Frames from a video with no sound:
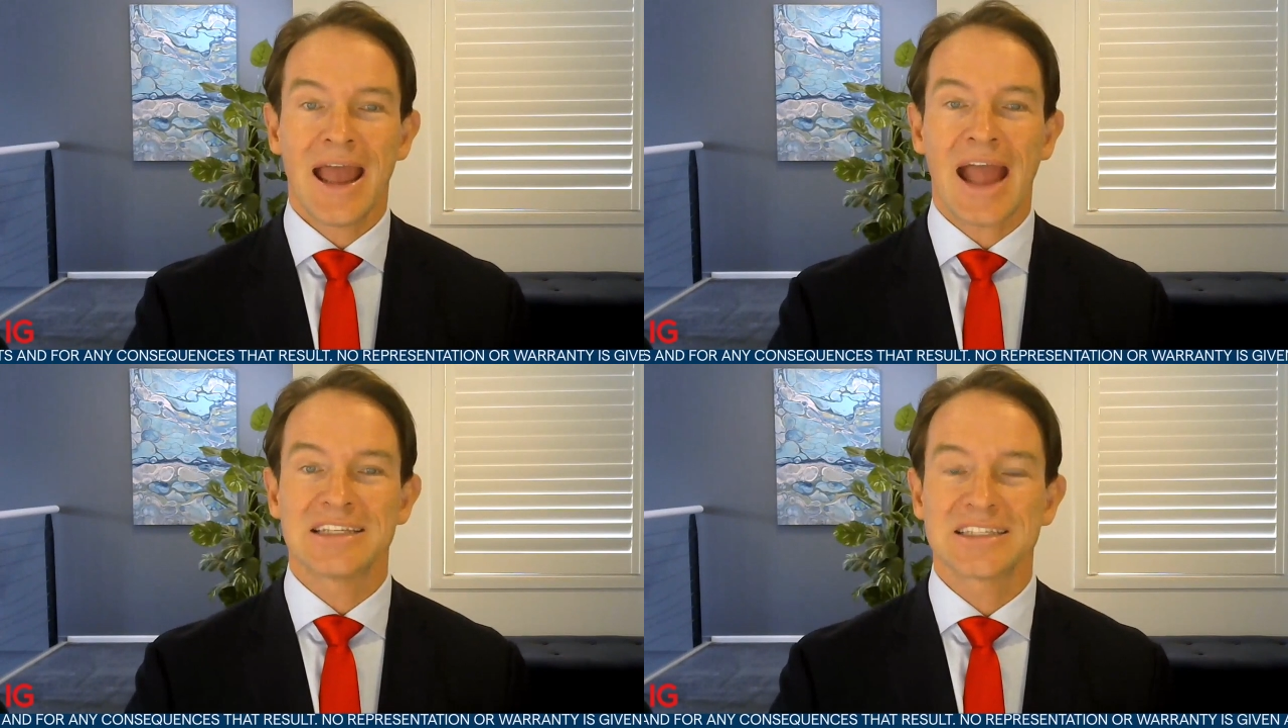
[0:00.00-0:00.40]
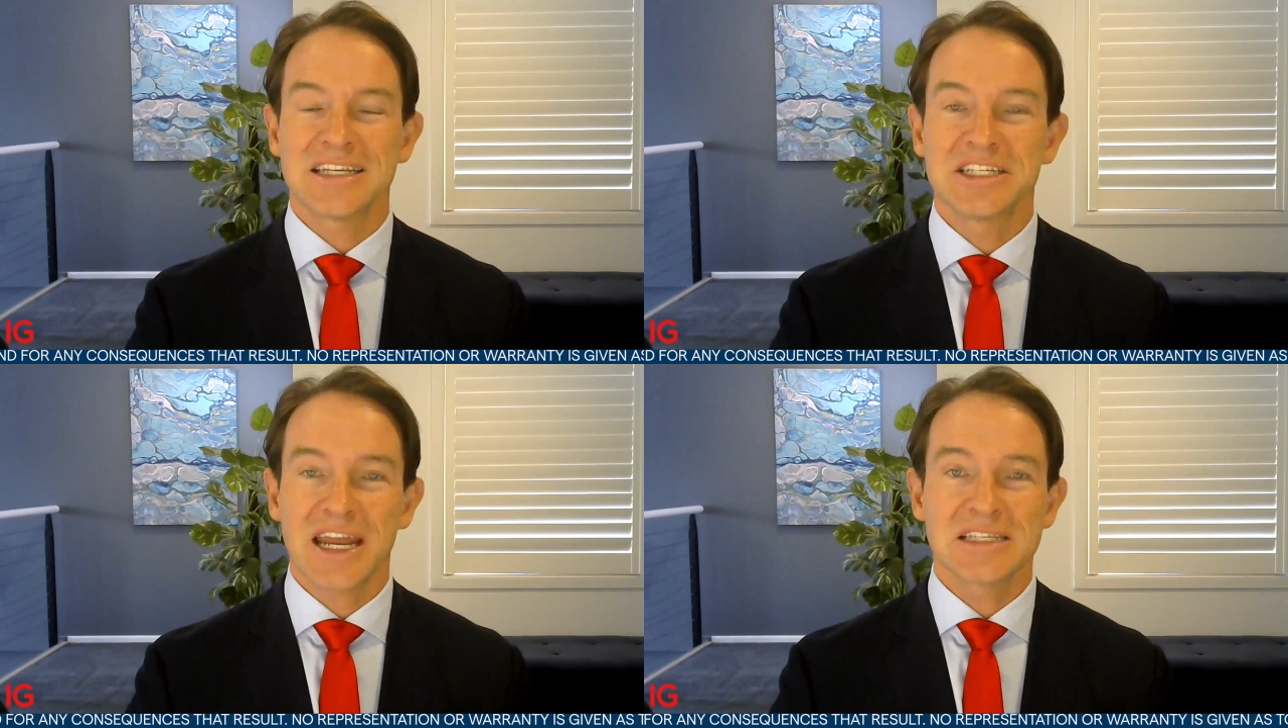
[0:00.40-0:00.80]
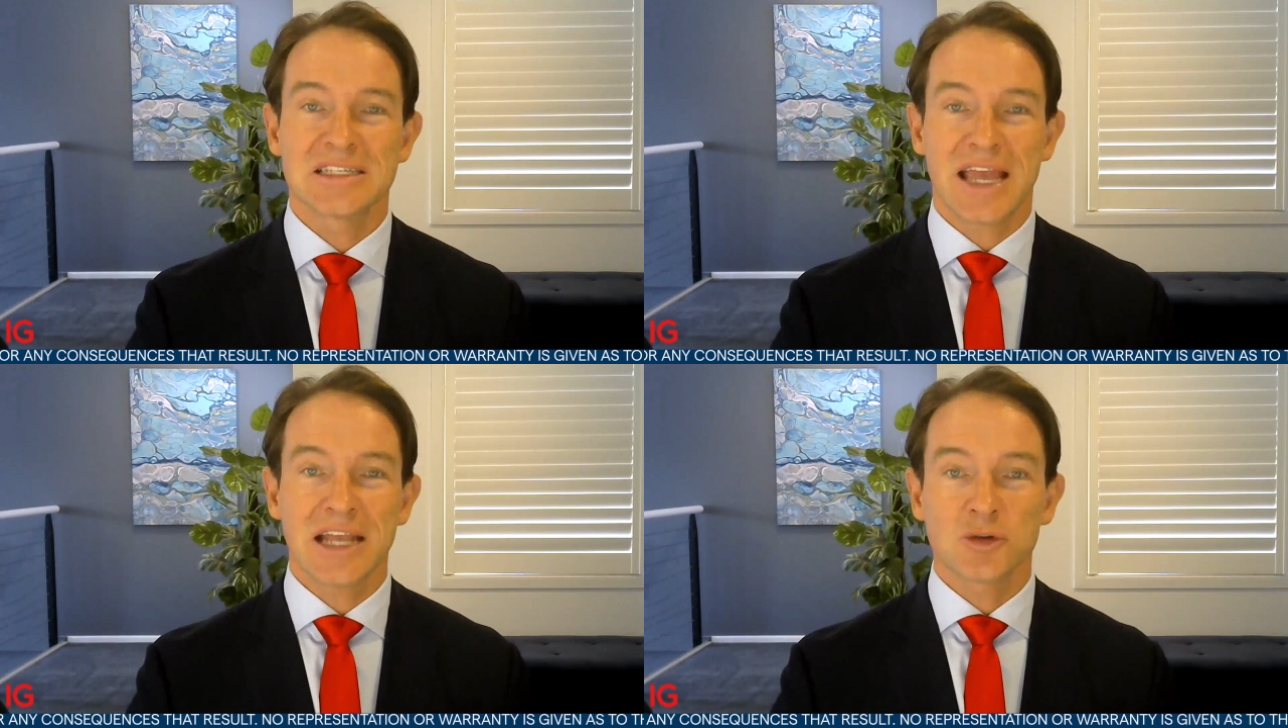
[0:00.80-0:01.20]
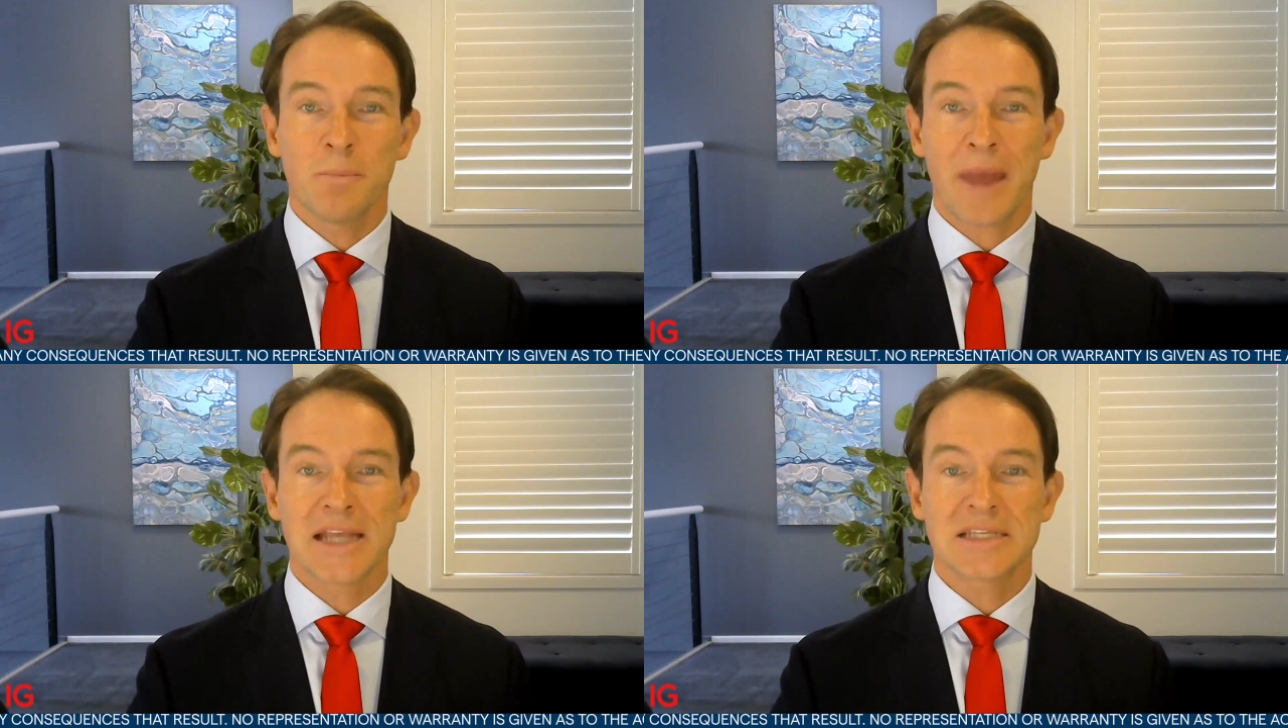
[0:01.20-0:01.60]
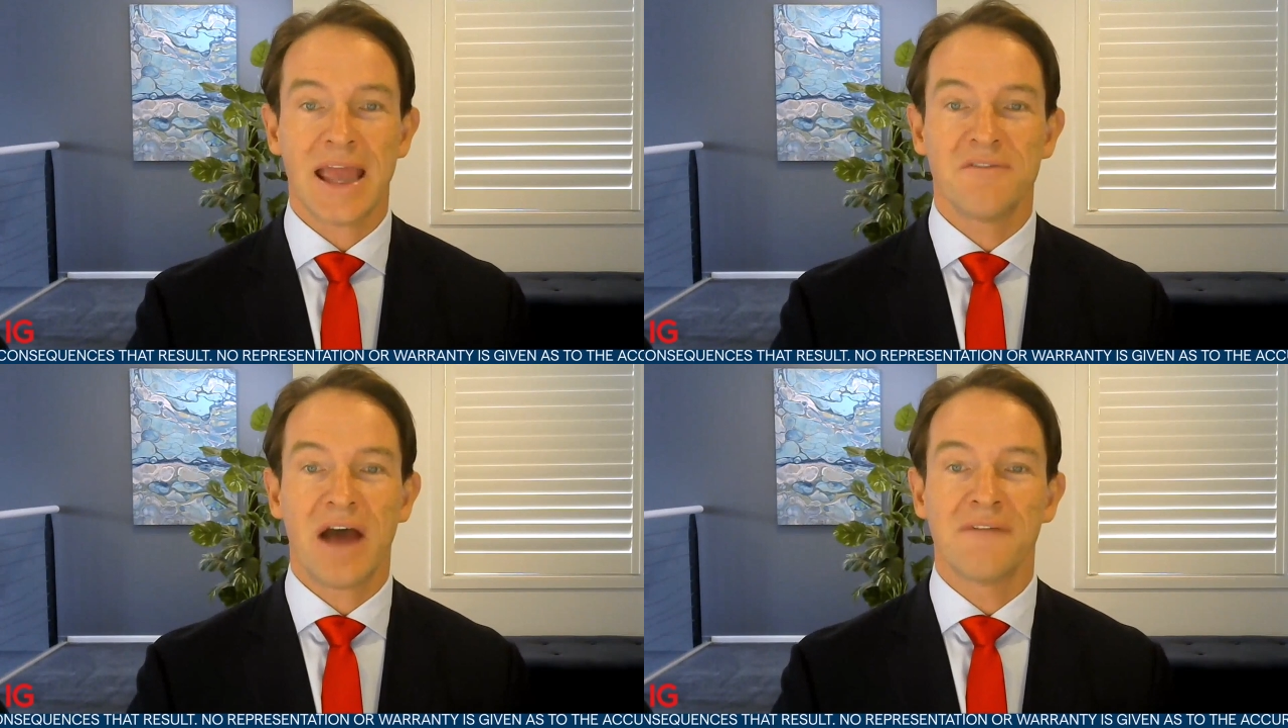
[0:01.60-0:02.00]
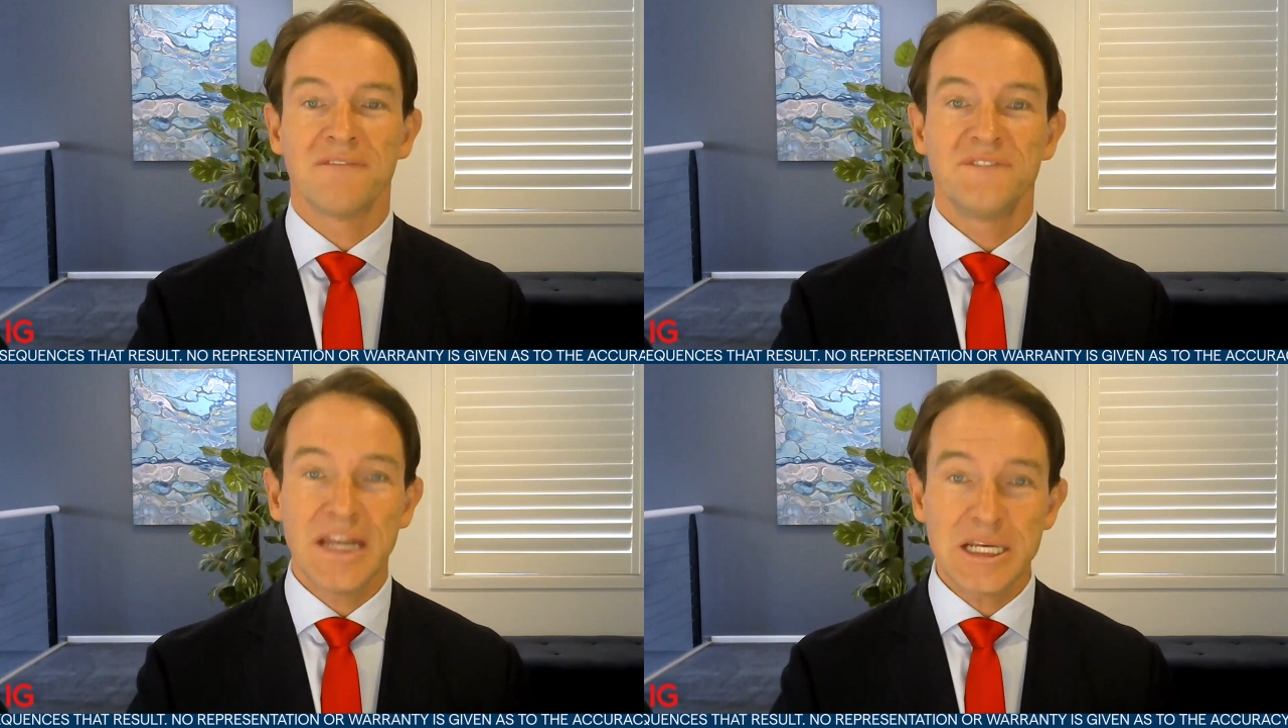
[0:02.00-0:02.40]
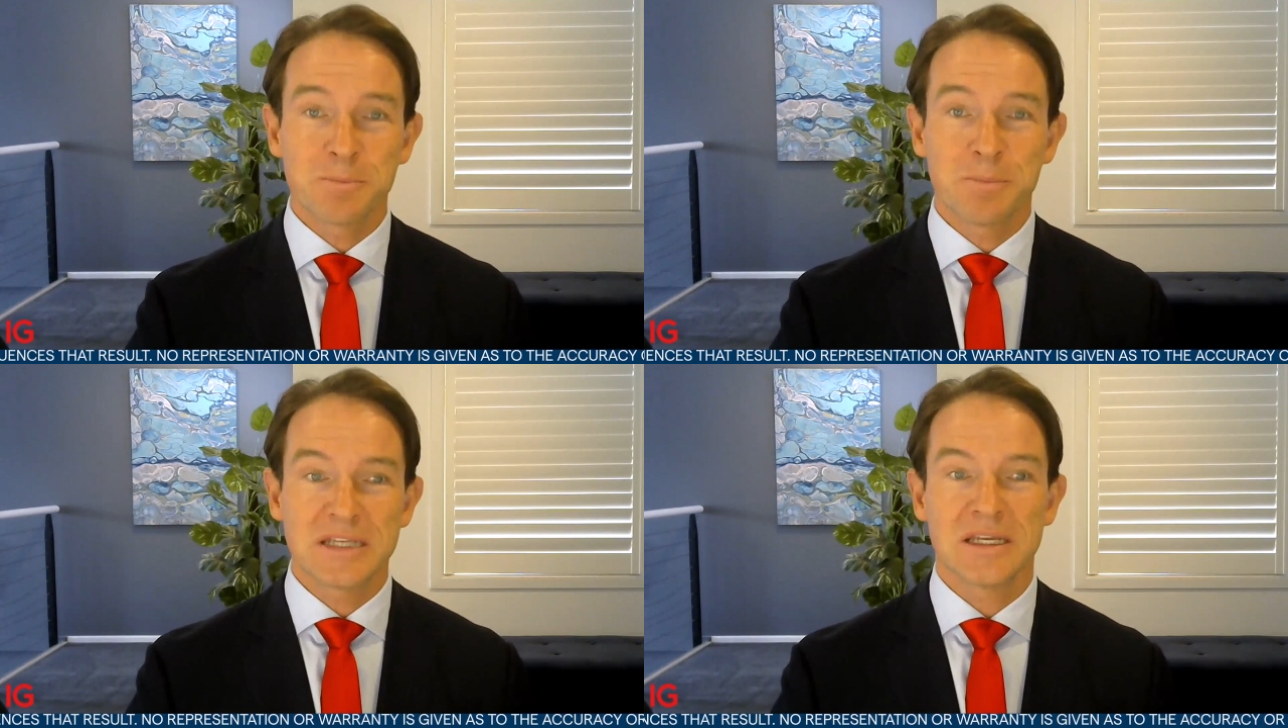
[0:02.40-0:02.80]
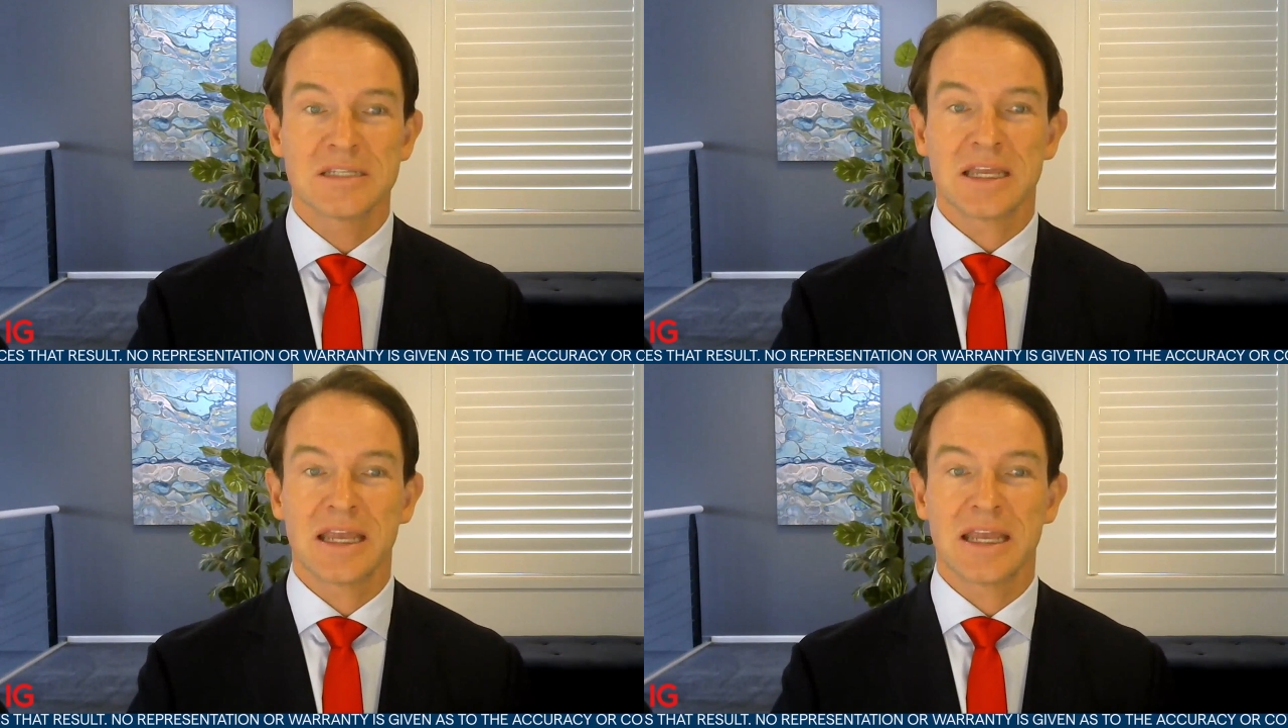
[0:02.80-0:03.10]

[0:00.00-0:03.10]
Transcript: and suggests central banks have unfinished business